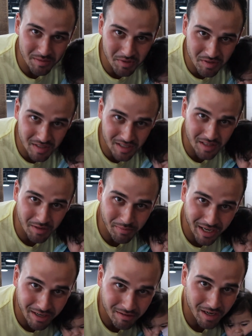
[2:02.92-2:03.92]
the music in the
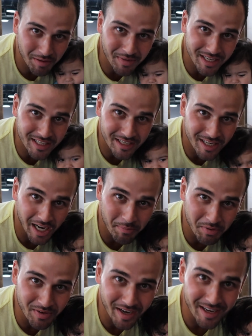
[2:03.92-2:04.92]
background I might get
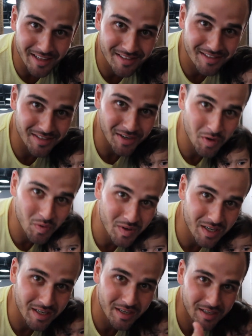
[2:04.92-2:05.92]
copyrighted. So
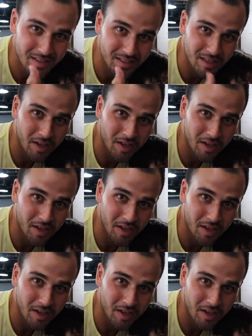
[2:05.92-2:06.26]
uh, see